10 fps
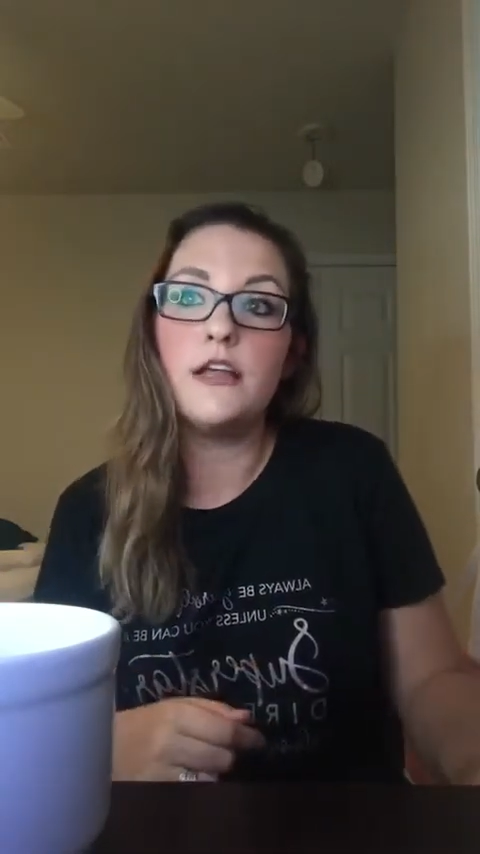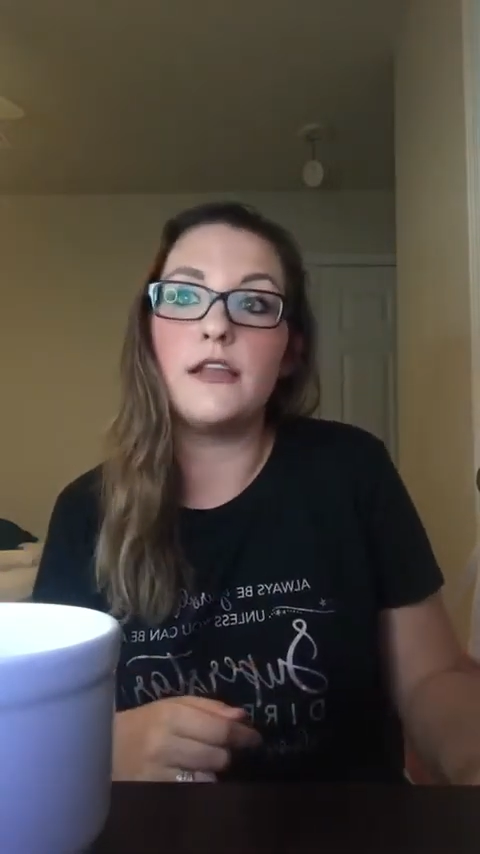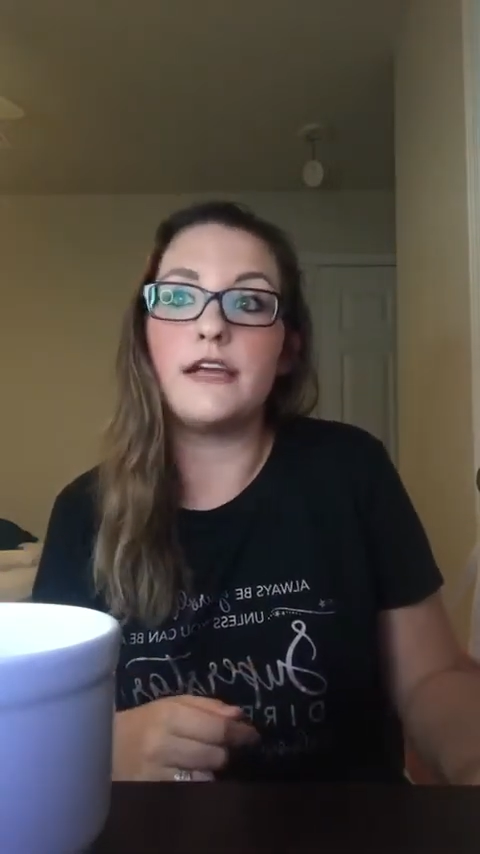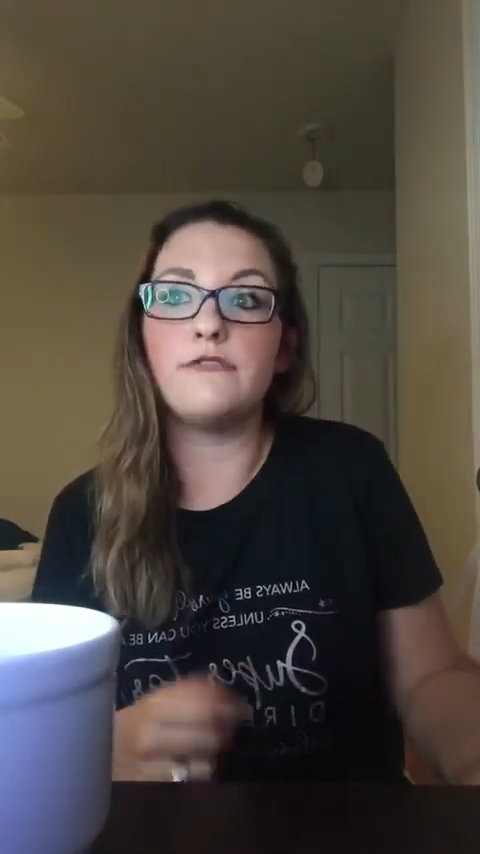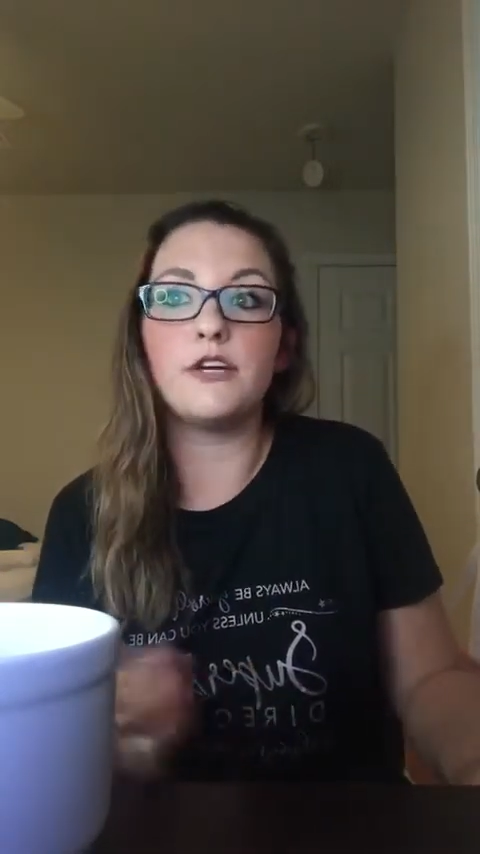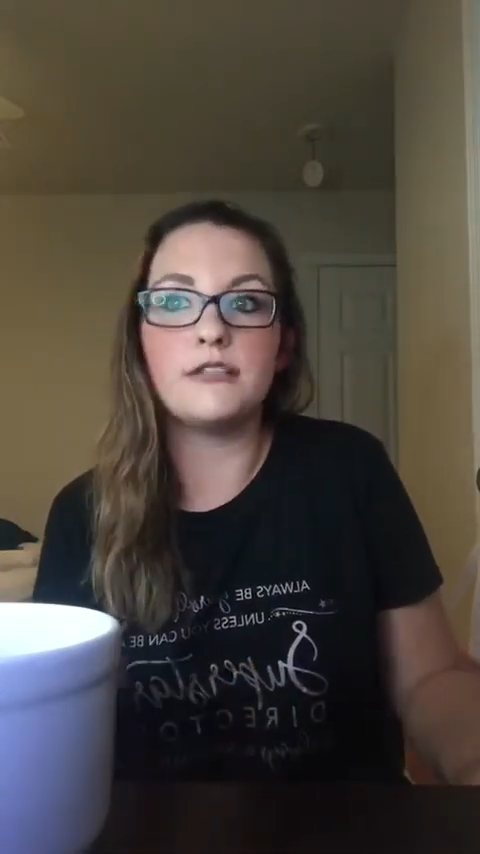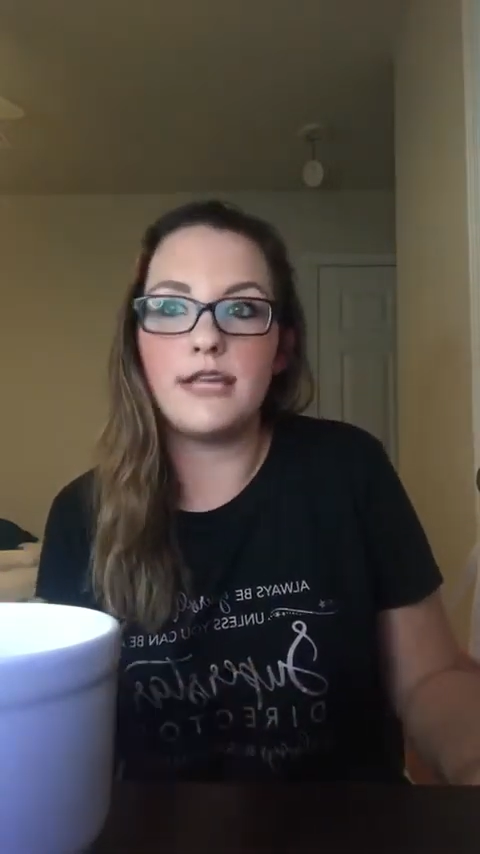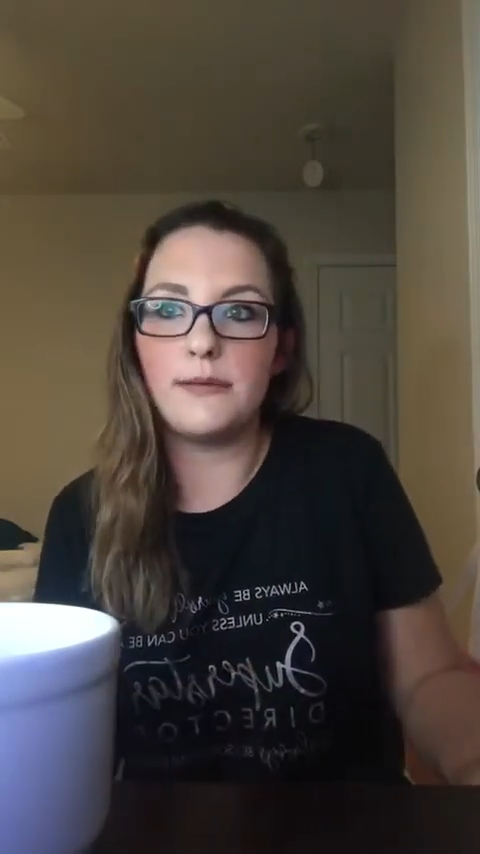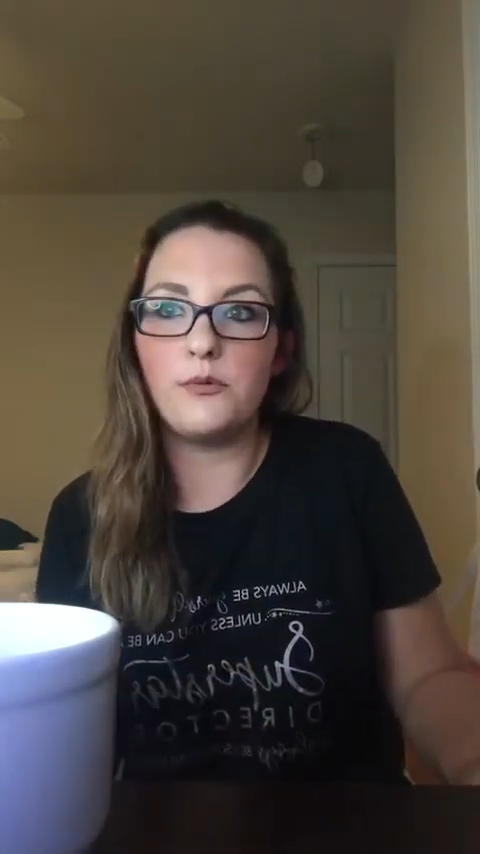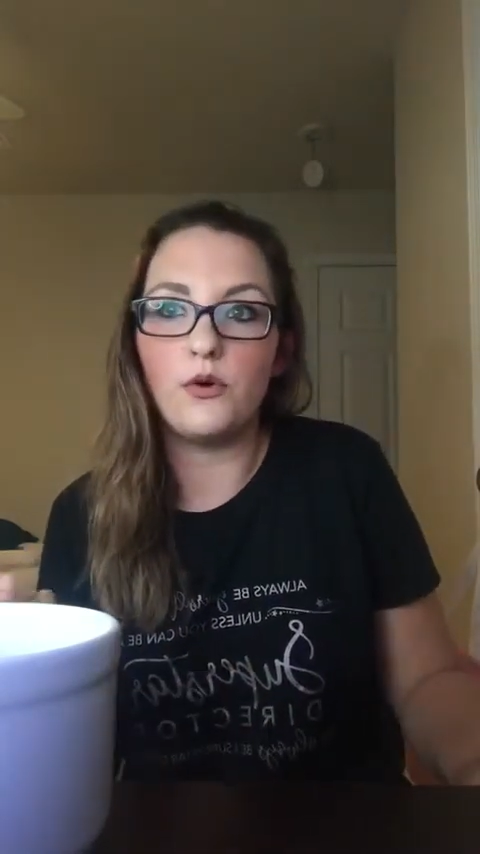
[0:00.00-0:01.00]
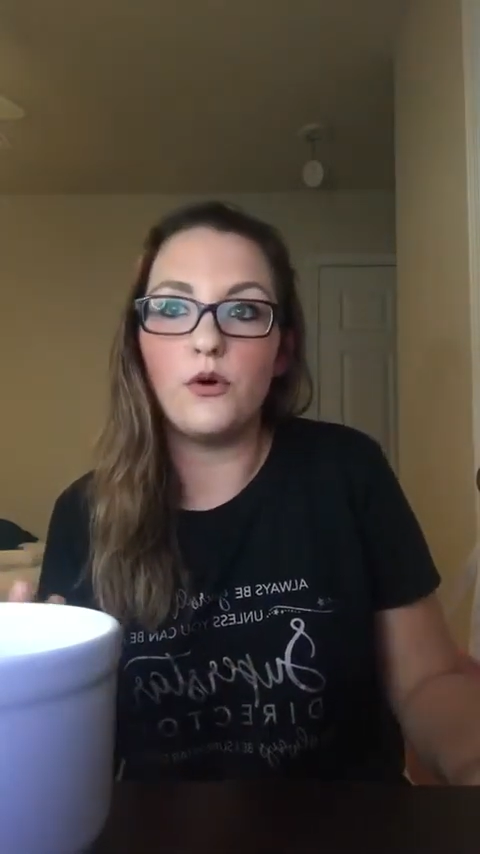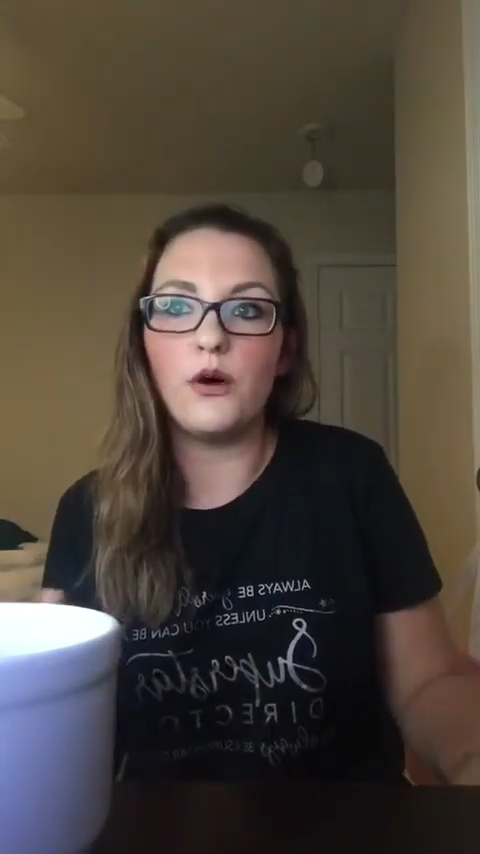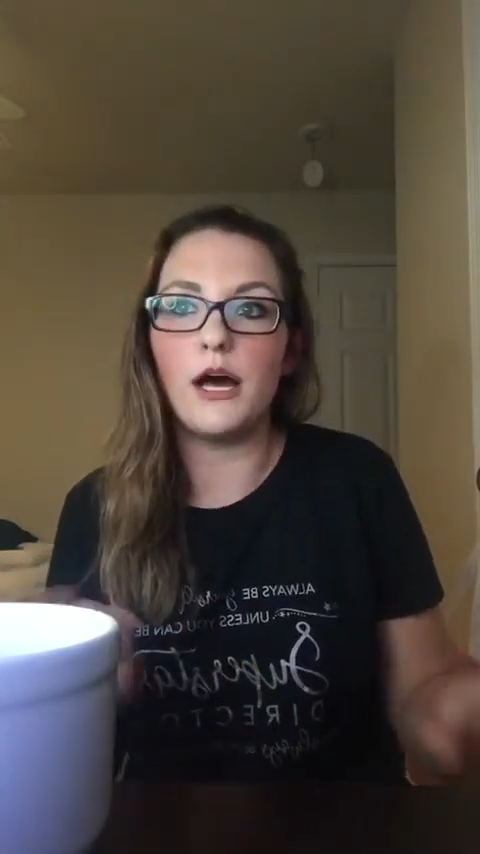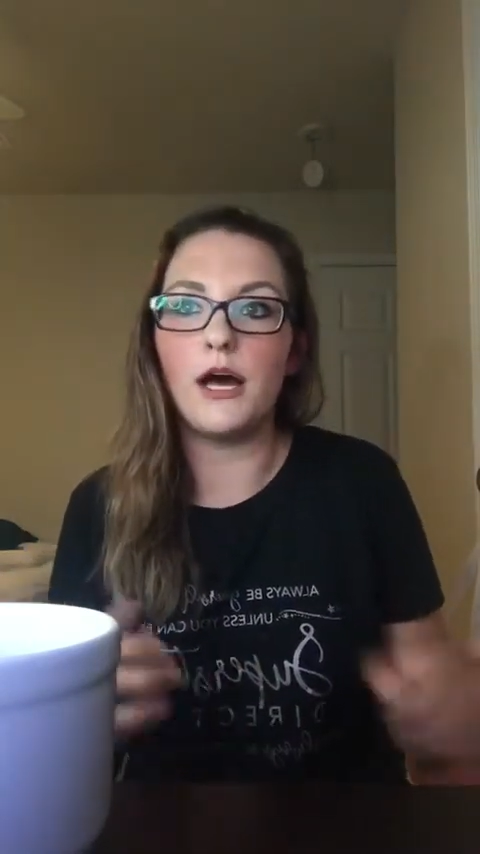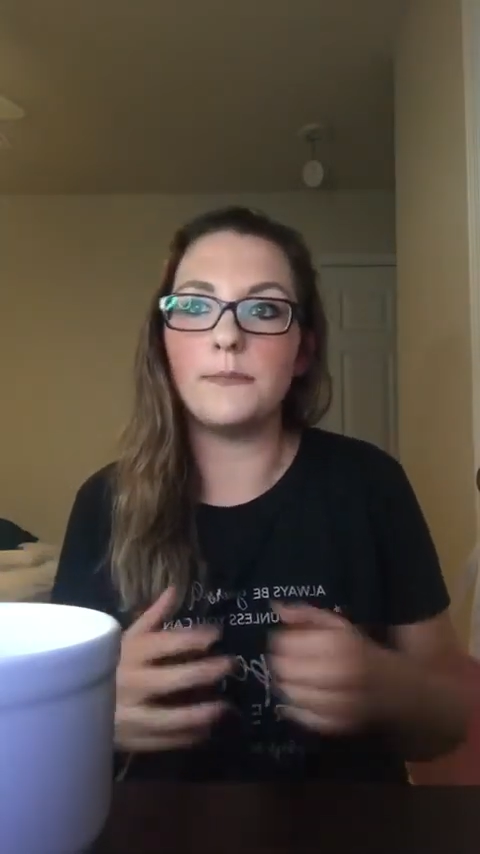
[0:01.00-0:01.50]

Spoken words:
Like, for example,